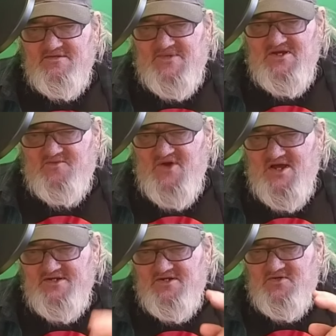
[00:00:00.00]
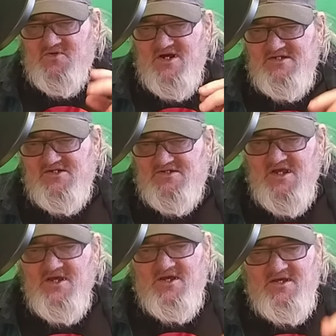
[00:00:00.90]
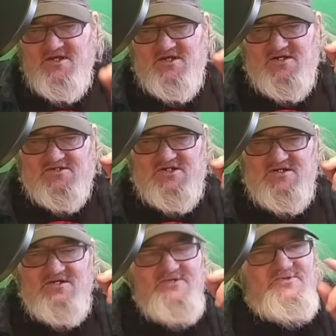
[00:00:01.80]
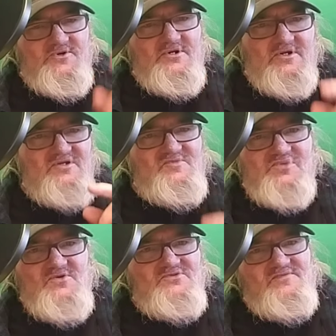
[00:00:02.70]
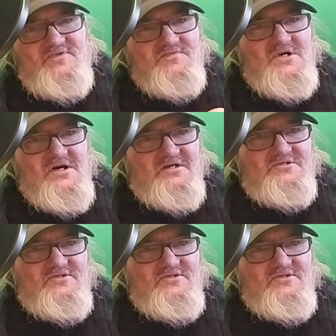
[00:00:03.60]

think about in a crisis is is there an explosive device?